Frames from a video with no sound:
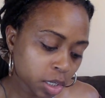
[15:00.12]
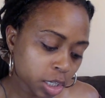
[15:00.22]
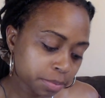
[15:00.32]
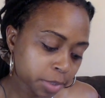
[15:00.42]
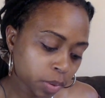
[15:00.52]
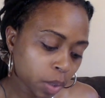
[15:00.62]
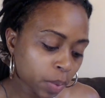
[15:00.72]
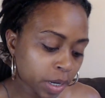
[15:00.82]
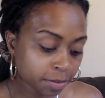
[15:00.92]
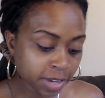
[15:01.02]
weight loss
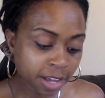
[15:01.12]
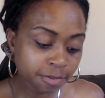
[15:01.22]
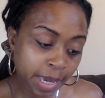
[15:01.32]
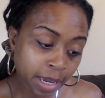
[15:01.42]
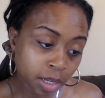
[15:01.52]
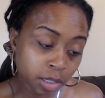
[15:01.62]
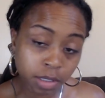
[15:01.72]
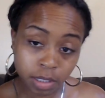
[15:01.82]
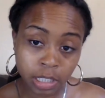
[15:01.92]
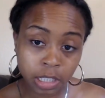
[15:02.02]
between 1 and 5
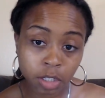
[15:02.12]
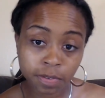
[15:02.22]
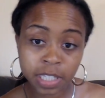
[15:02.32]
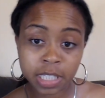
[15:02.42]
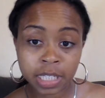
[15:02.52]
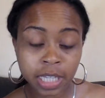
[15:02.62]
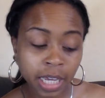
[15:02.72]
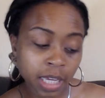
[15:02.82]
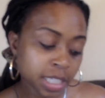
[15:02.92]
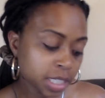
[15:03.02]
pounds. This is over the
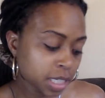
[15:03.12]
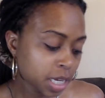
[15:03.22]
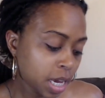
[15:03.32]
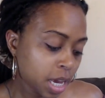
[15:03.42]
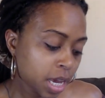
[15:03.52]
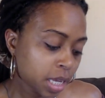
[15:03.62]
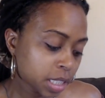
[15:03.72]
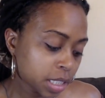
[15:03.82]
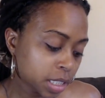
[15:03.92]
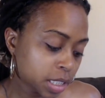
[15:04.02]
10 days.
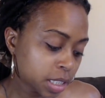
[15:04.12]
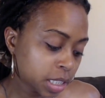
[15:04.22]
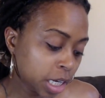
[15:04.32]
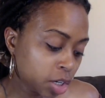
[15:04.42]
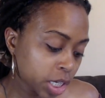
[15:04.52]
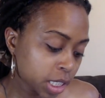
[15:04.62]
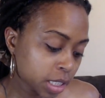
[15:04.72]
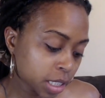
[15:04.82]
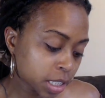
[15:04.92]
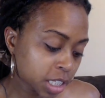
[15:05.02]

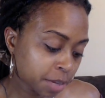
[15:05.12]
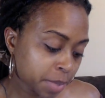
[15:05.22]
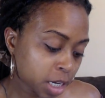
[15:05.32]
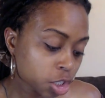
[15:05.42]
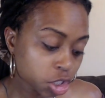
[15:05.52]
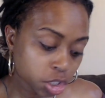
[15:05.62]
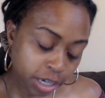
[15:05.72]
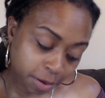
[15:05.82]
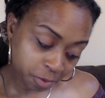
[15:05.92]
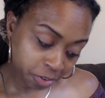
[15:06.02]
Decrease in stomach
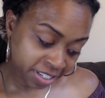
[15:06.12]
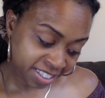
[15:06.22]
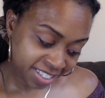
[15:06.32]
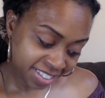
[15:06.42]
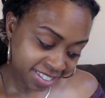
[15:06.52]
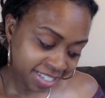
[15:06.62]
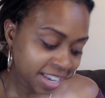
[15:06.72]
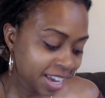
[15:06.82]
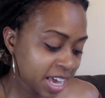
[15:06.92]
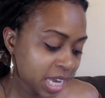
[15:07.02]

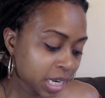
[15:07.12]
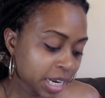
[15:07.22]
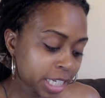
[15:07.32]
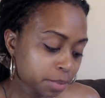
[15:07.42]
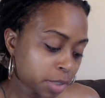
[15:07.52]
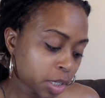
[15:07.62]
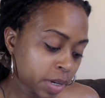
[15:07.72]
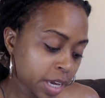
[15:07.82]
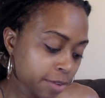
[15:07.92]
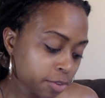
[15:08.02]
circumference,
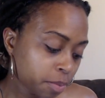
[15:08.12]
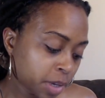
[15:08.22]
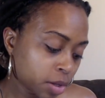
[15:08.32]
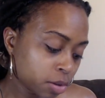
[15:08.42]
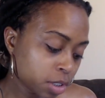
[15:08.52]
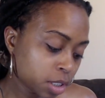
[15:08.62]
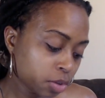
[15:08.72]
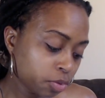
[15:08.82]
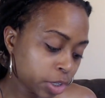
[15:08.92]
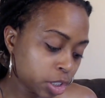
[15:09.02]
less bloating after
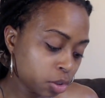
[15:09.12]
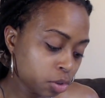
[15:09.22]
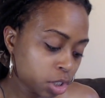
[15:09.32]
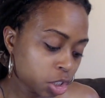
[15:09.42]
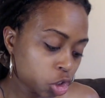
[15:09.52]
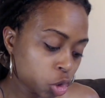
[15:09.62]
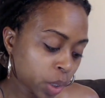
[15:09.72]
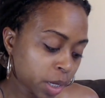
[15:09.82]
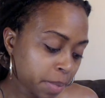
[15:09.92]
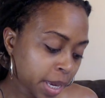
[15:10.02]
meals, reduced
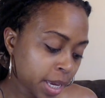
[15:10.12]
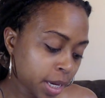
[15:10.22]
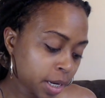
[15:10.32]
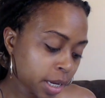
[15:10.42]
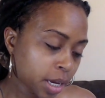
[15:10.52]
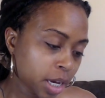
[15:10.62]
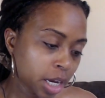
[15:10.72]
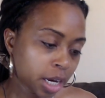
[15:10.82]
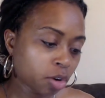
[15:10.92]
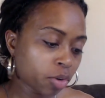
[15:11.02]
joint
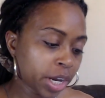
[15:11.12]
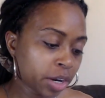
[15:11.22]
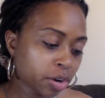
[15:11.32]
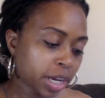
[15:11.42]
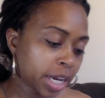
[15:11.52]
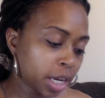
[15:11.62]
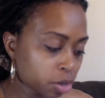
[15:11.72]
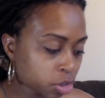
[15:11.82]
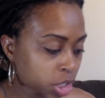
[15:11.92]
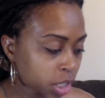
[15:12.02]
pain, greater
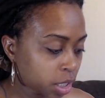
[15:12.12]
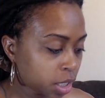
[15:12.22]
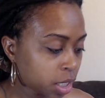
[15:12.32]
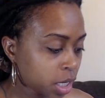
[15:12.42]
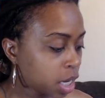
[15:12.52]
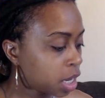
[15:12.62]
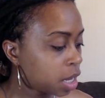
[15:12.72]
energy,